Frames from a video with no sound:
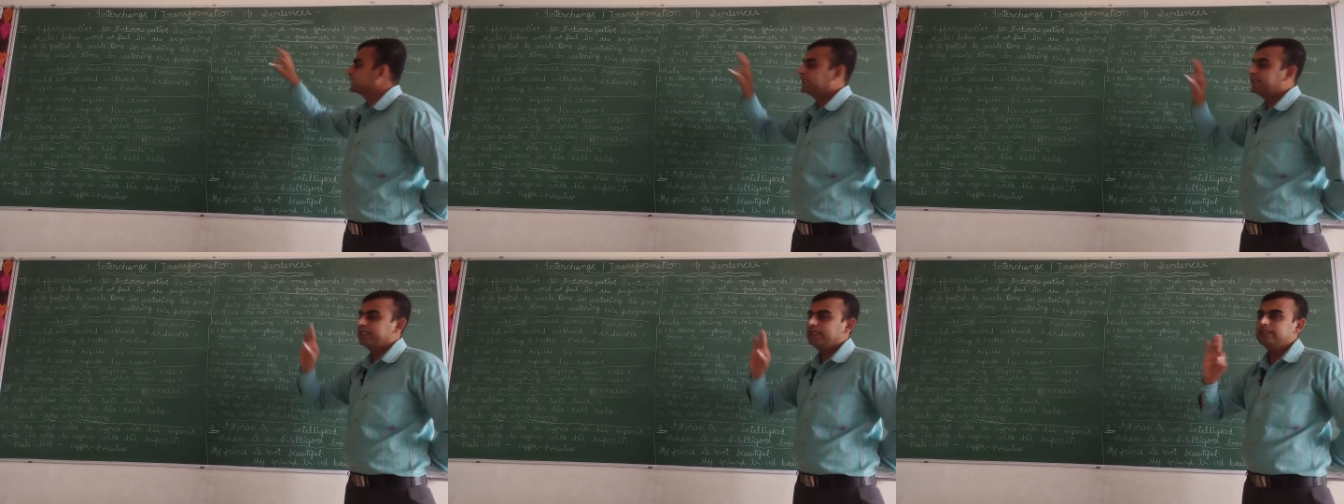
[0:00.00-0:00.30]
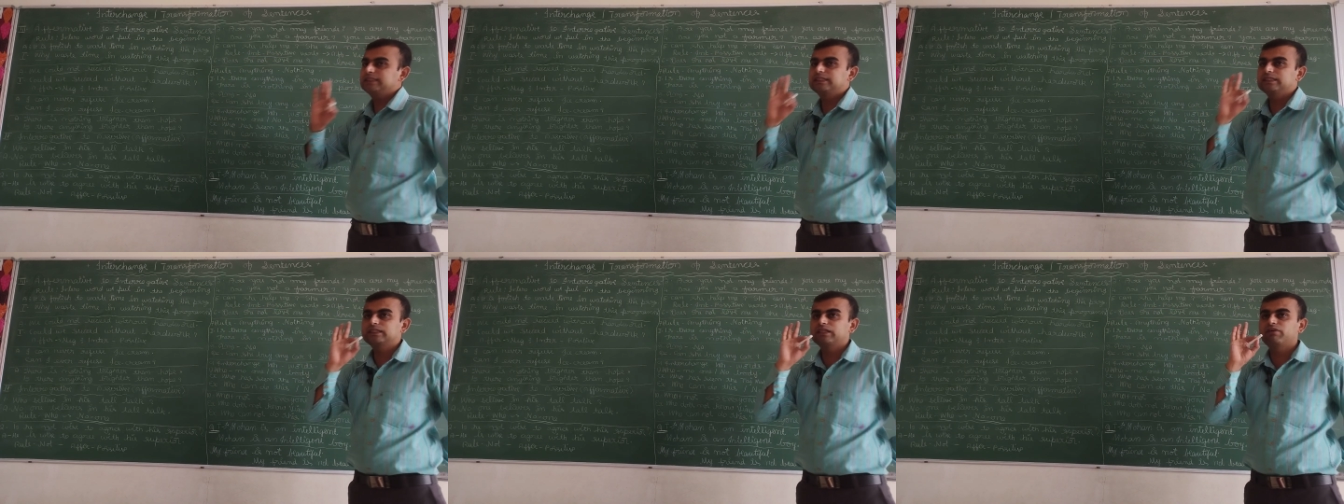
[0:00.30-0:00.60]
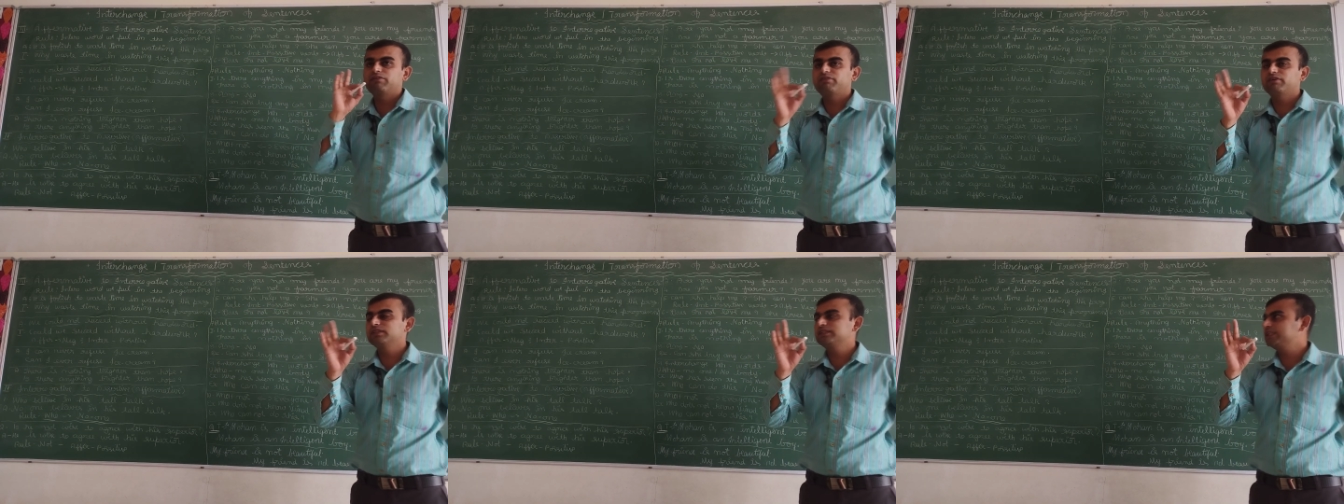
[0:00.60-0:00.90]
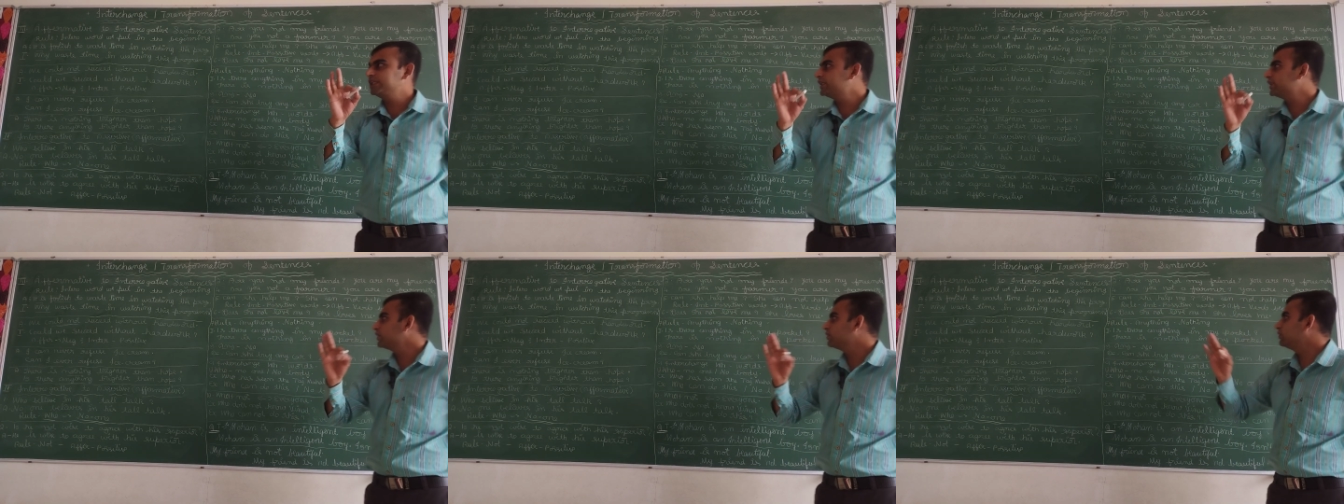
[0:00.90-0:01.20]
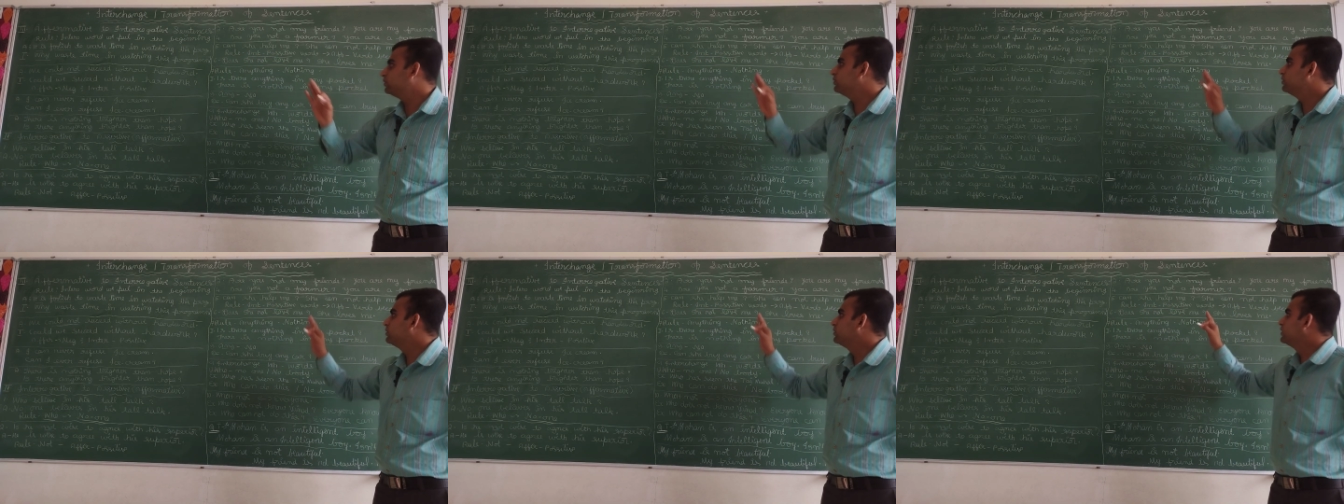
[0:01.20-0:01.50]
sentence is a
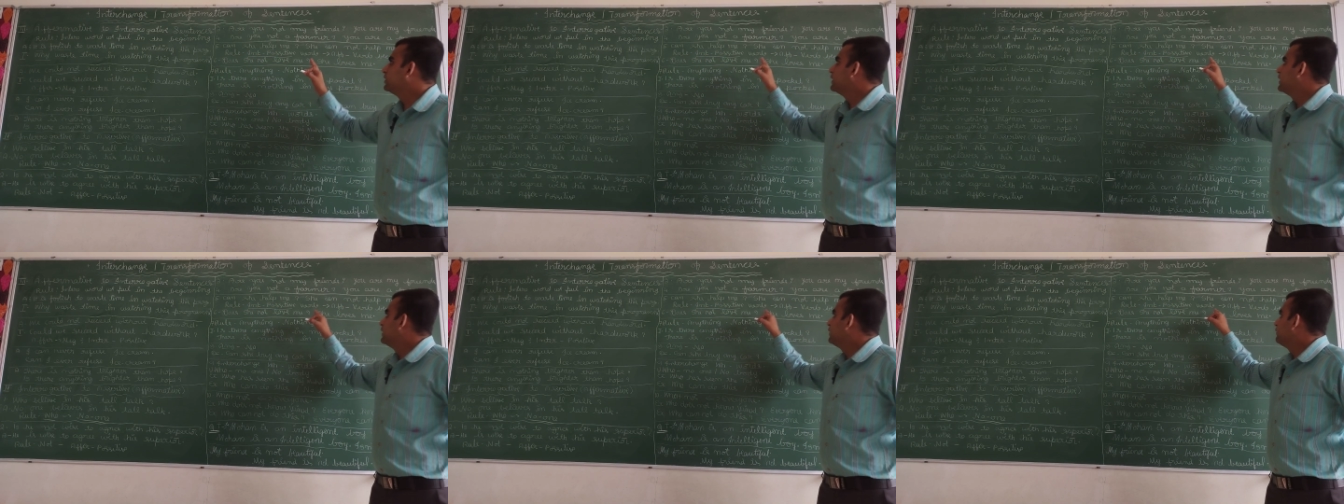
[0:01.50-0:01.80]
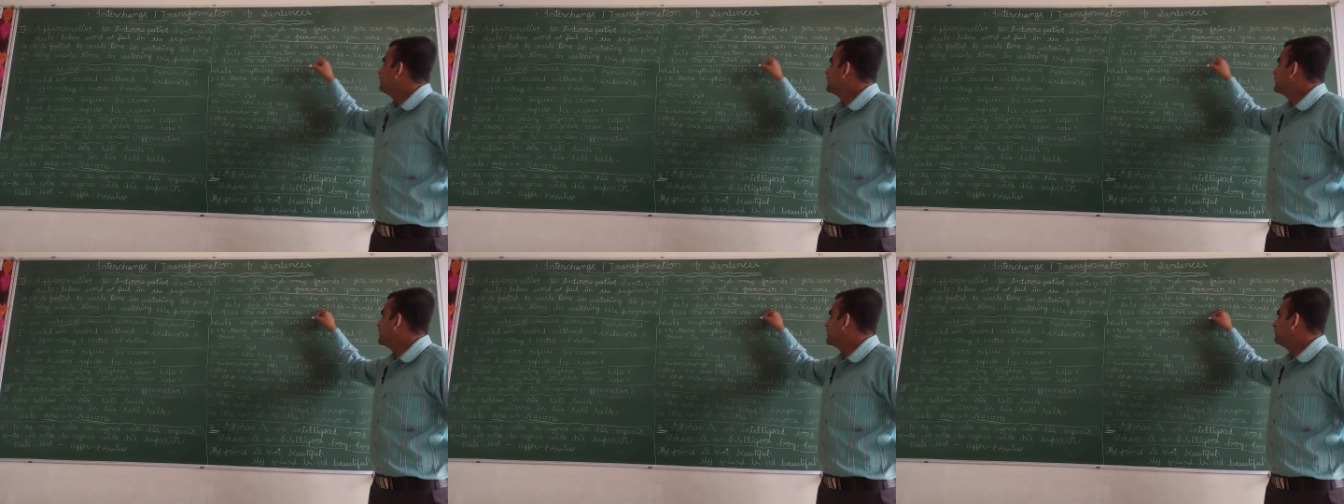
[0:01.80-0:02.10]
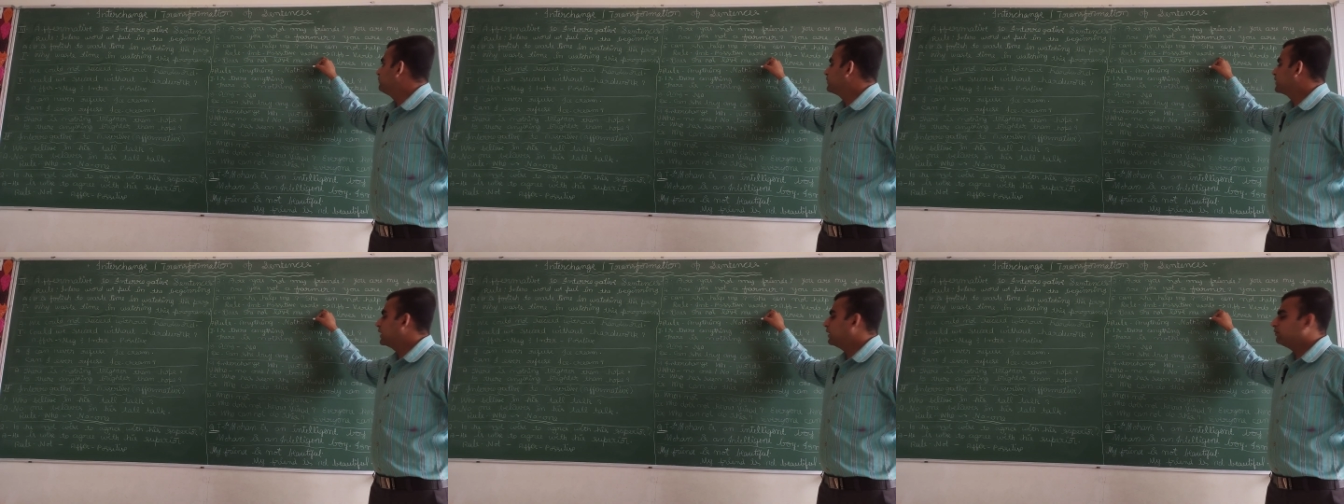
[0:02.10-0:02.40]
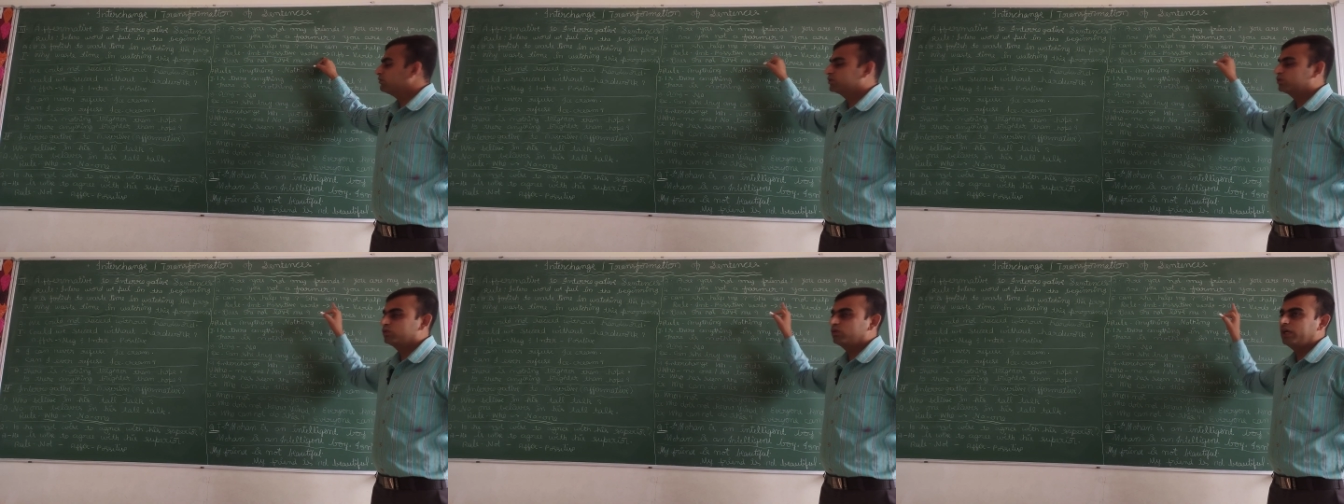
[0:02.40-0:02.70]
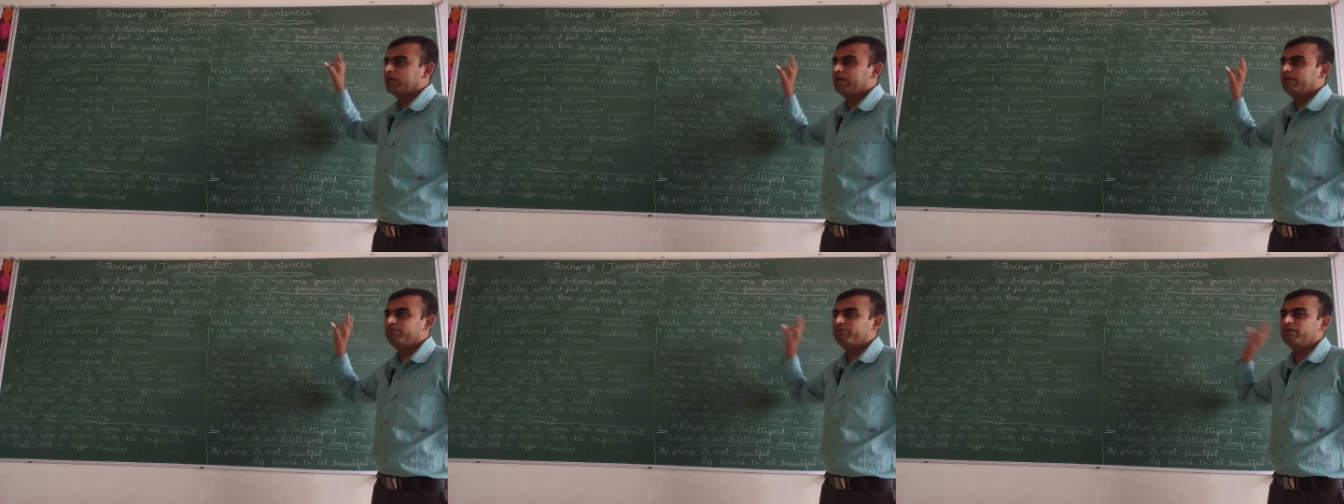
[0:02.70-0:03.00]
positive, when it comes to
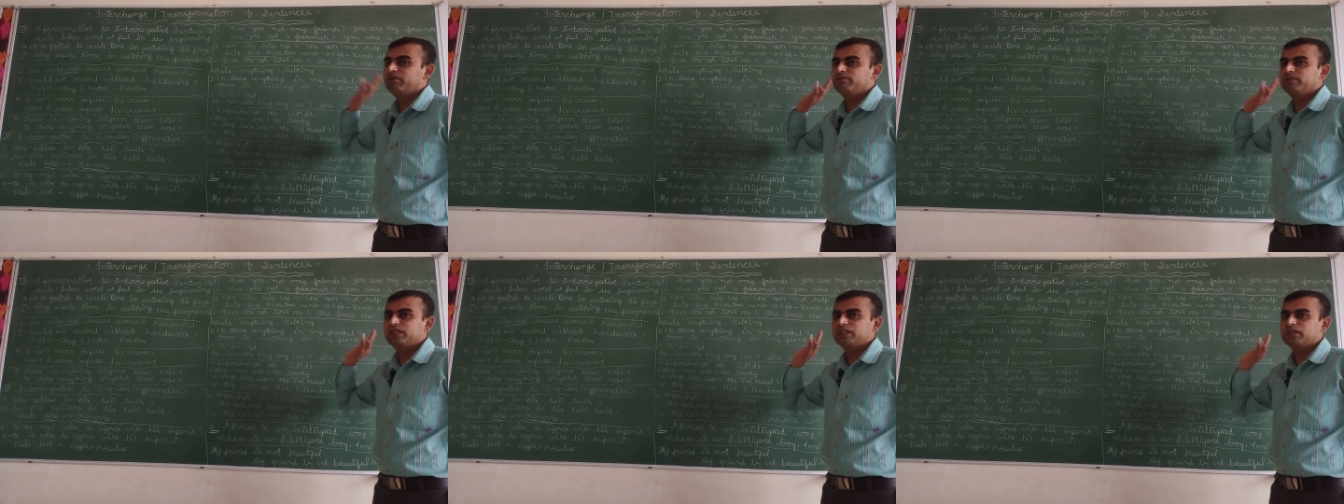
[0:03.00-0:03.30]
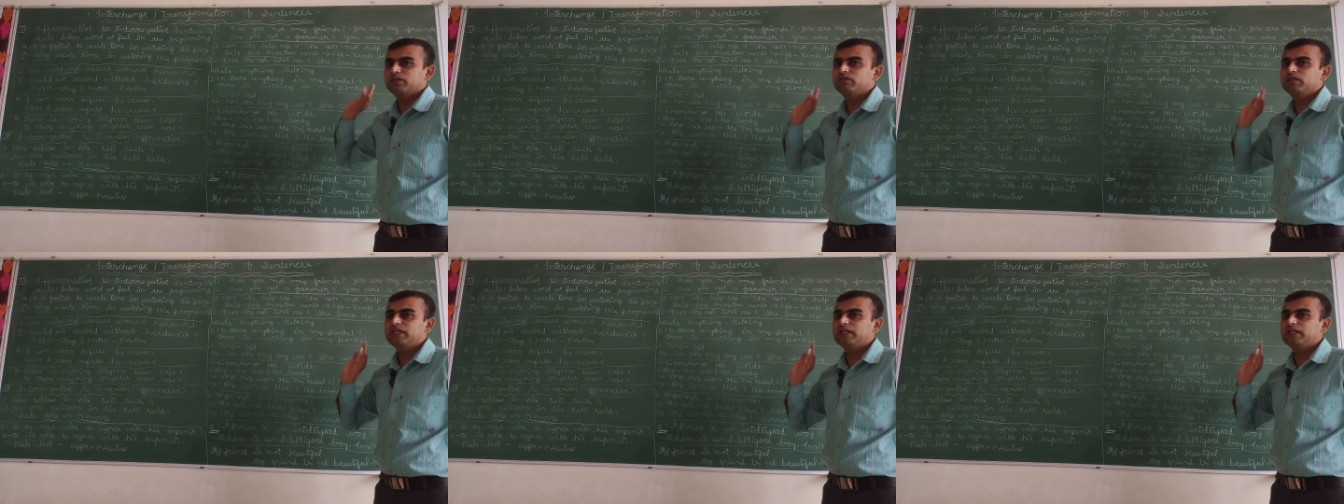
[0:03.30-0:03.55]
a affirmative,